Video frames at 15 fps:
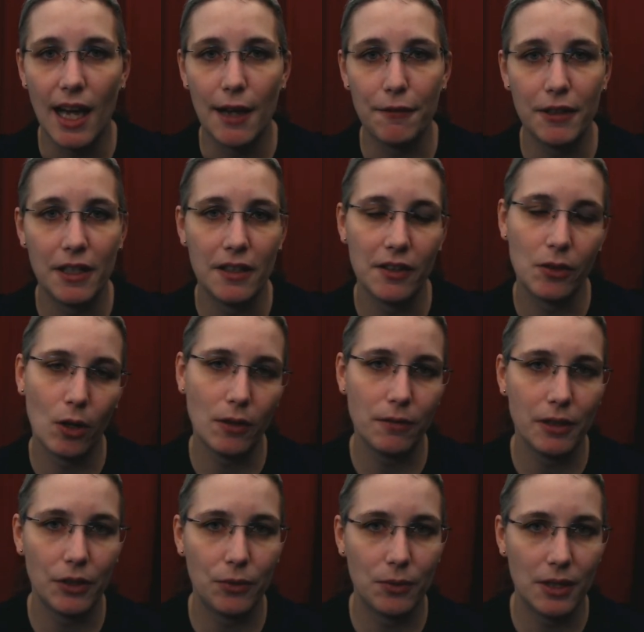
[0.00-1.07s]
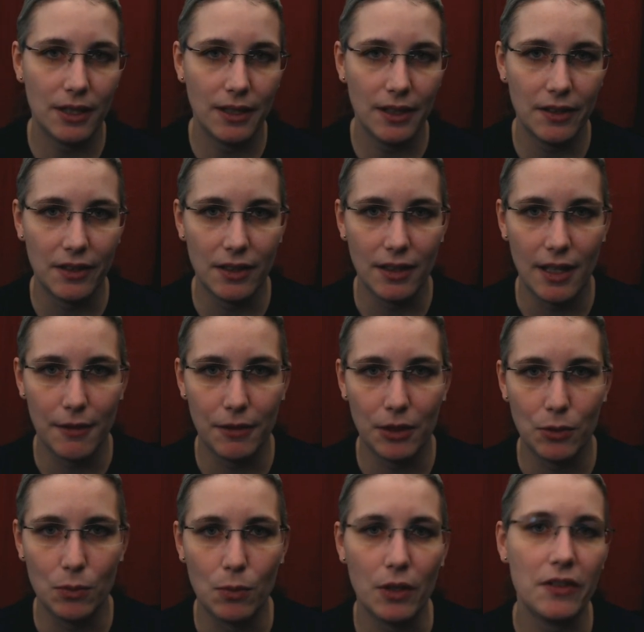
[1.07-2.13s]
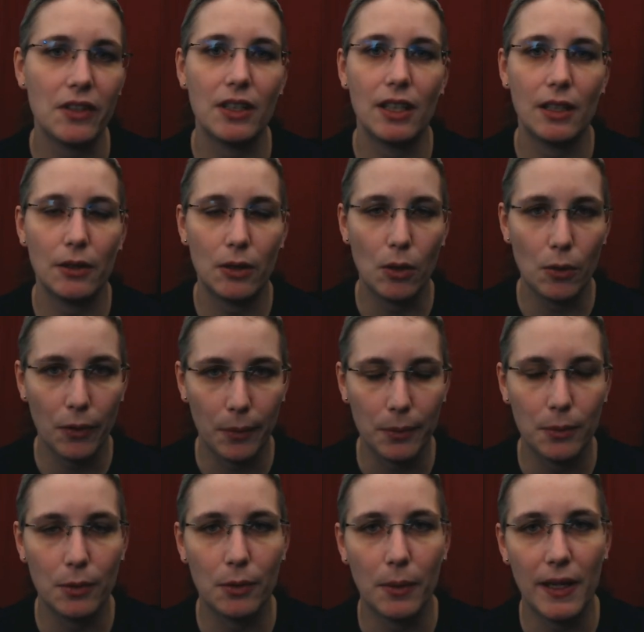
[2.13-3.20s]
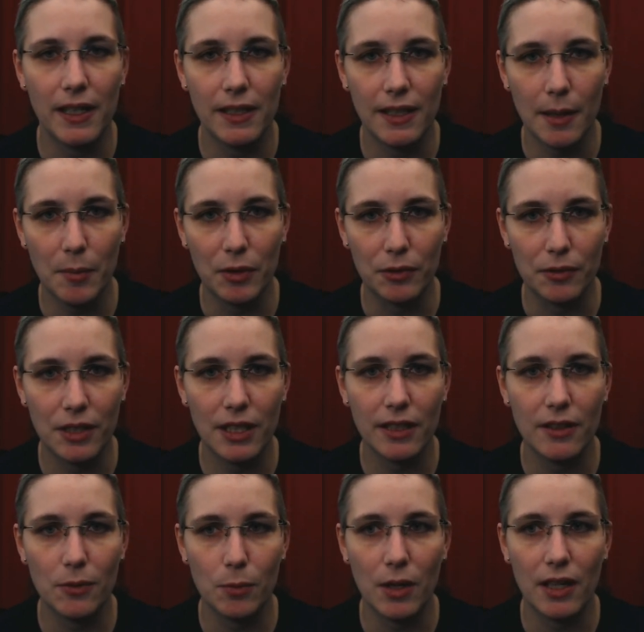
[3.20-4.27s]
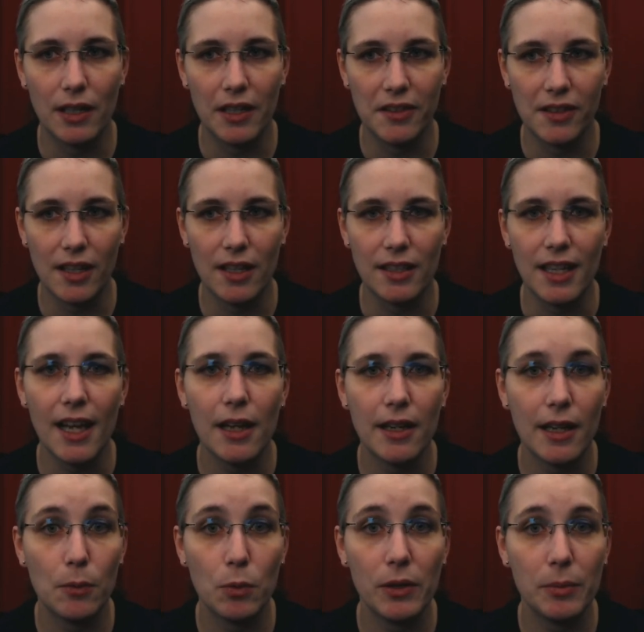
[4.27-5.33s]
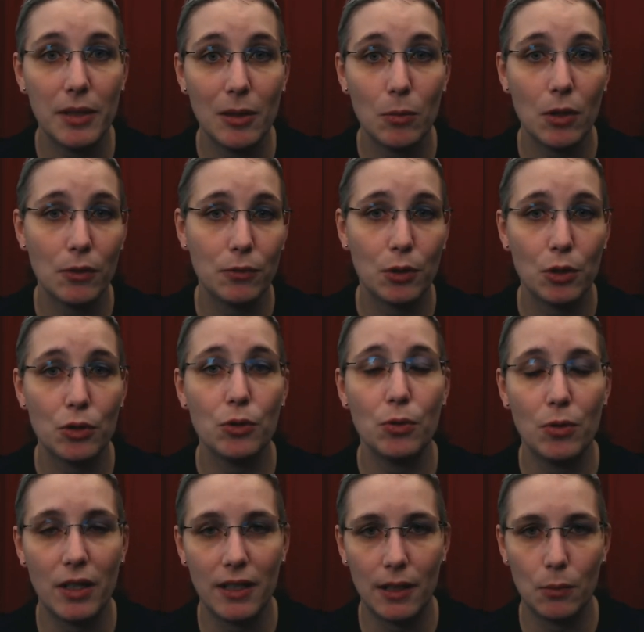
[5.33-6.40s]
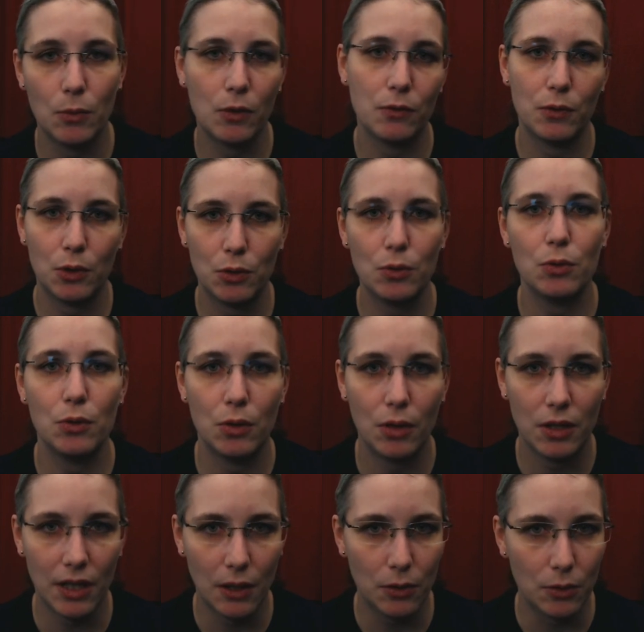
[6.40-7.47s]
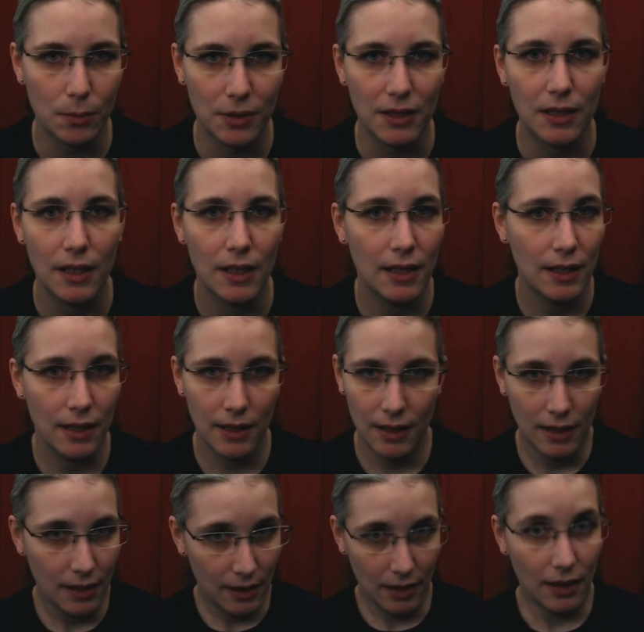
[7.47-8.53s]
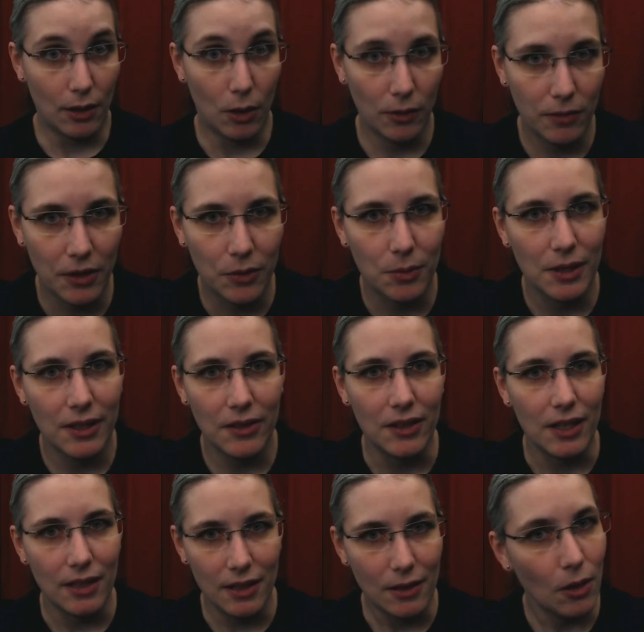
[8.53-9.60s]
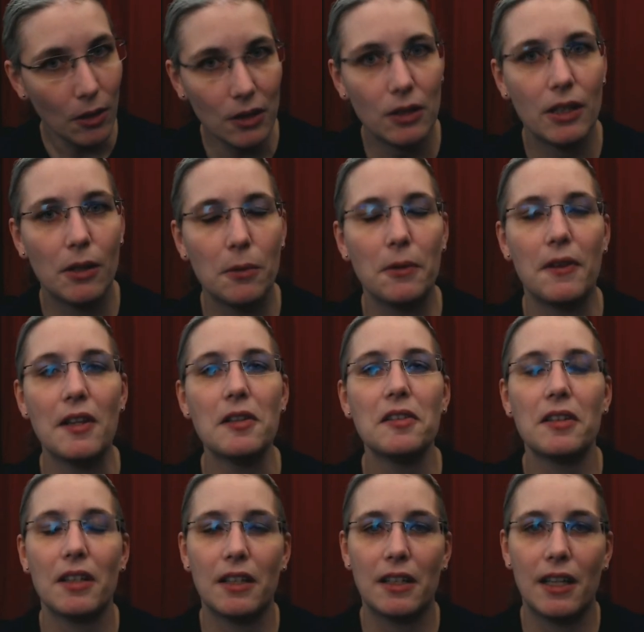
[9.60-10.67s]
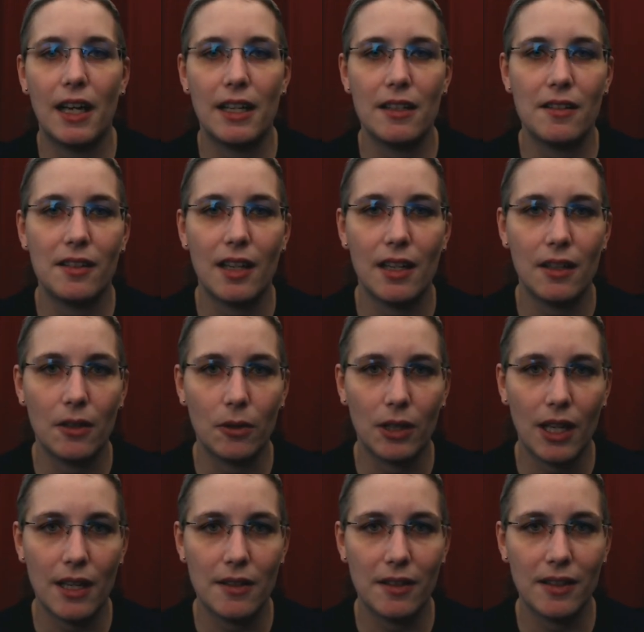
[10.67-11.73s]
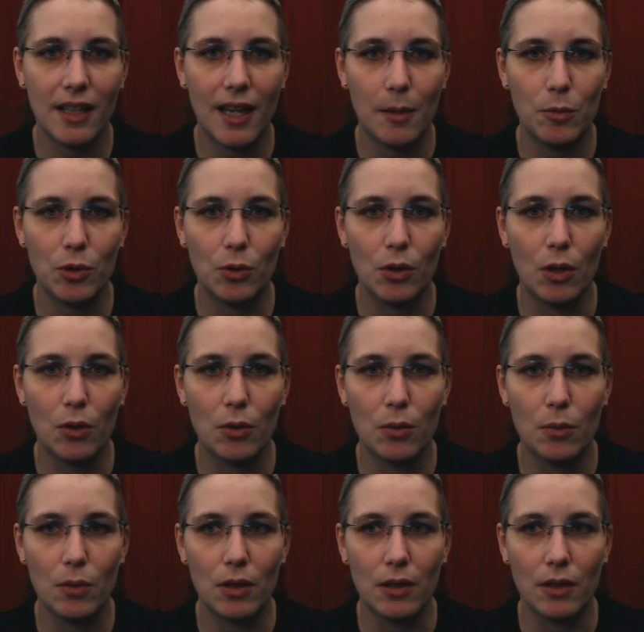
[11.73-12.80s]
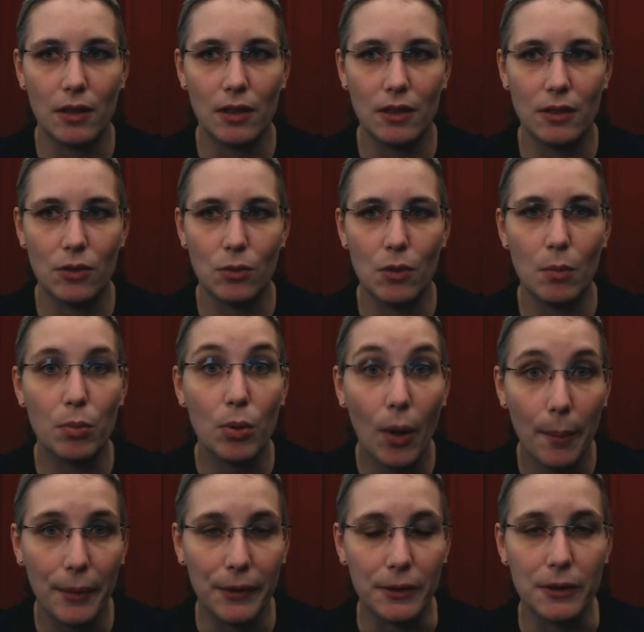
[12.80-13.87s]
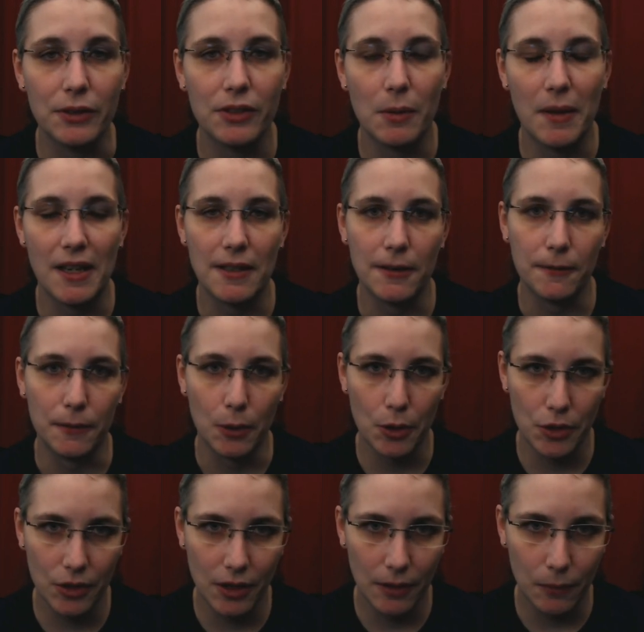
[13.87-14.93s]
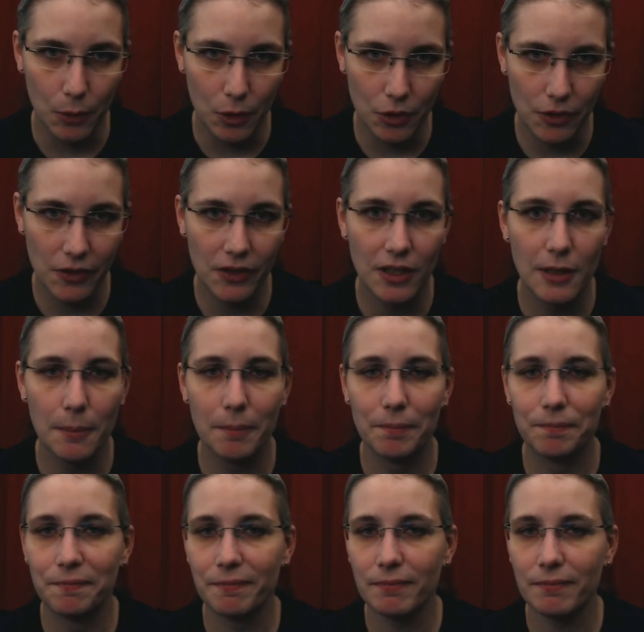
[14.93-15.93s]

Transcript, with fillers: after this hotfix release and having to once again go through quite a number of tickets where I said, yeah, that will be in 142, and then 142 turned out to be a hotfix release that did not include this, uh, I decided, okay, it's time to go uh, to a proper semantic versioning version scheme.